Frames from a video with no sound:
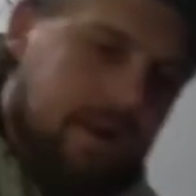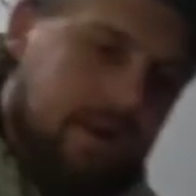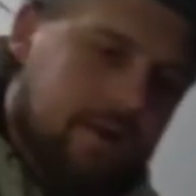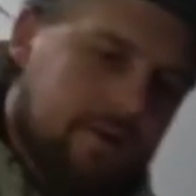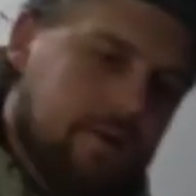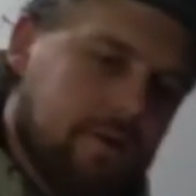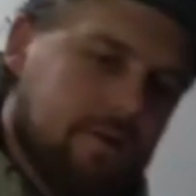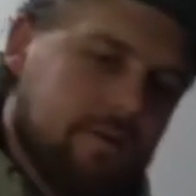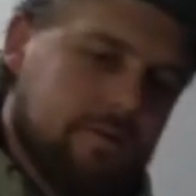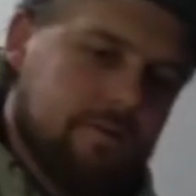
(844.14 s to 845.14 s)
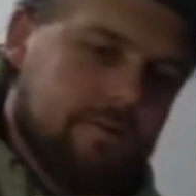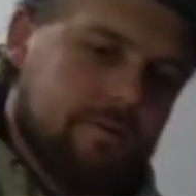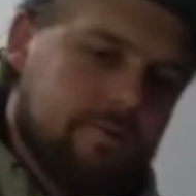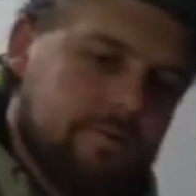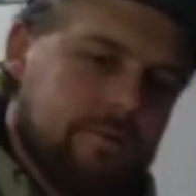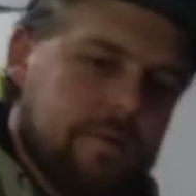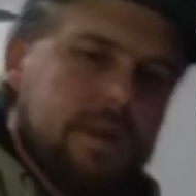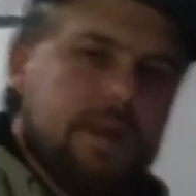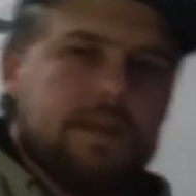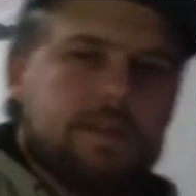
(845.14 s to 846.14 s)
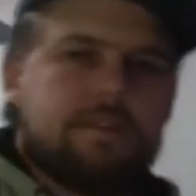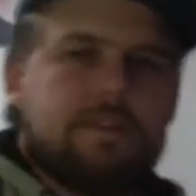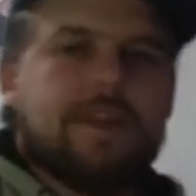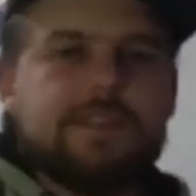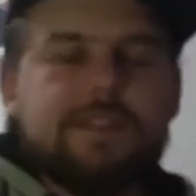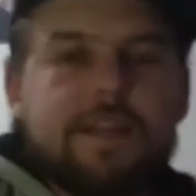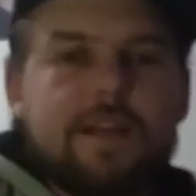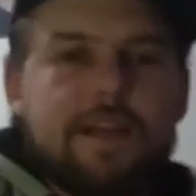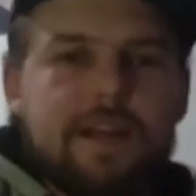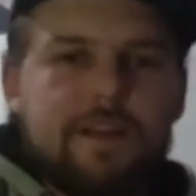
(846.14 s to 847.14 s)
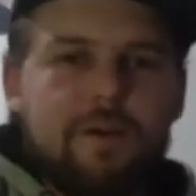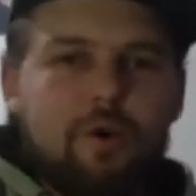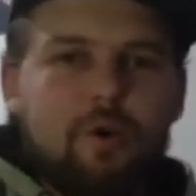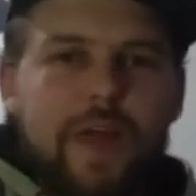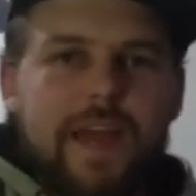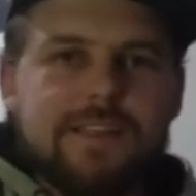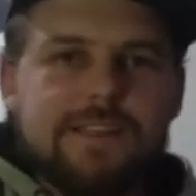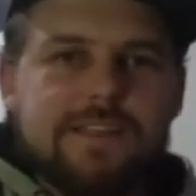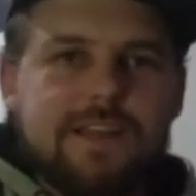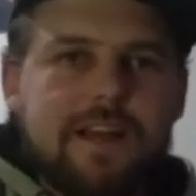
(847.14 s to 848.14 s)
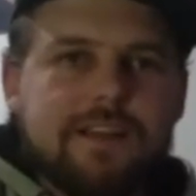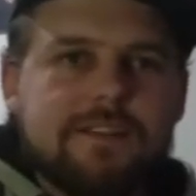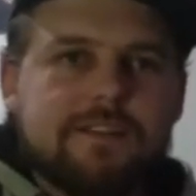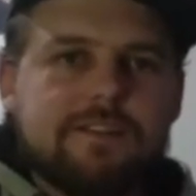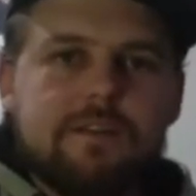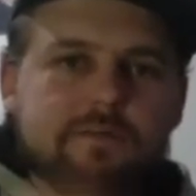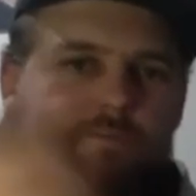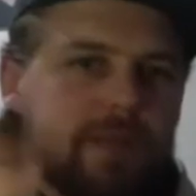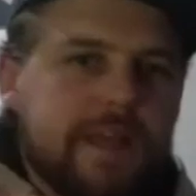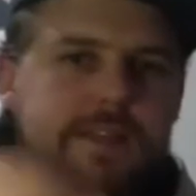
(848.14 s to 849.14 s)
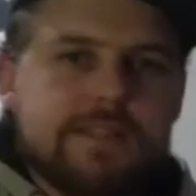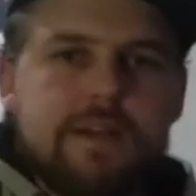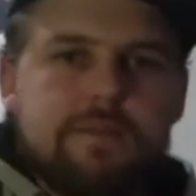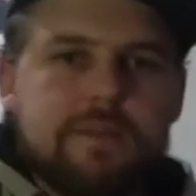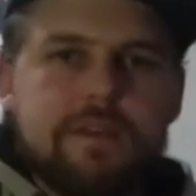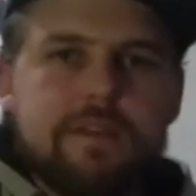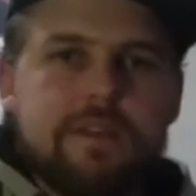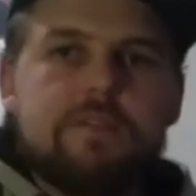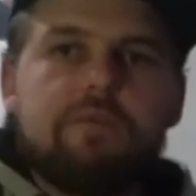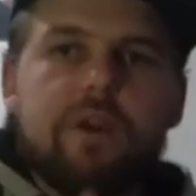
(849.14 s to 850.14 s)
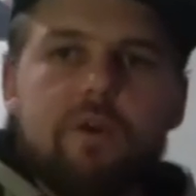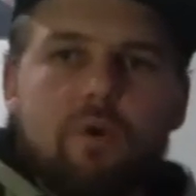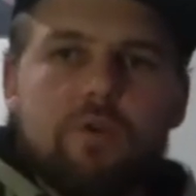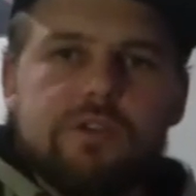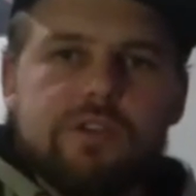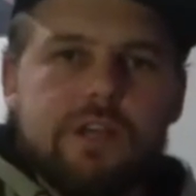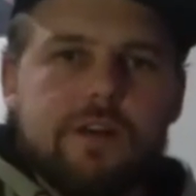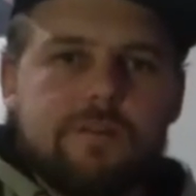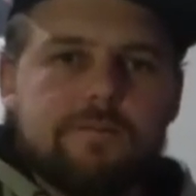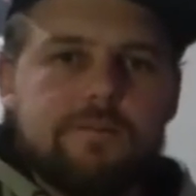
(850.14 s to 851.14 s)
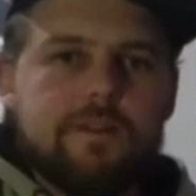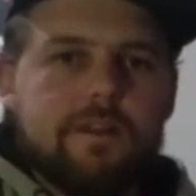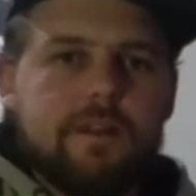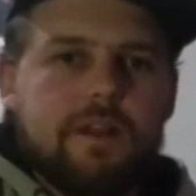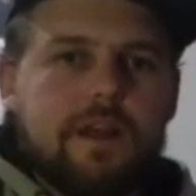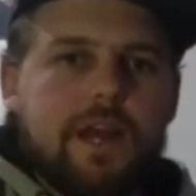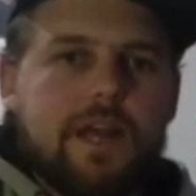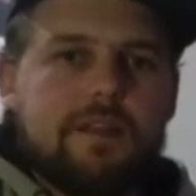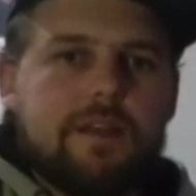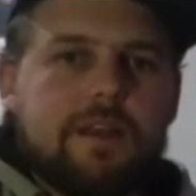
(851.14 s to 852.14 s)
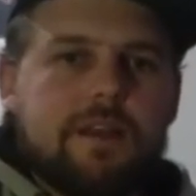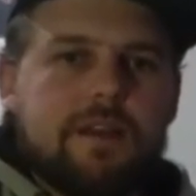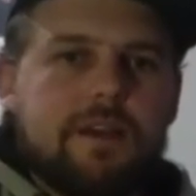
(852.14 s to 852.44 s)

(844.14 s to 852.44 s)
Cool. So that's just a little cool exercise. So play something and record yourself, and then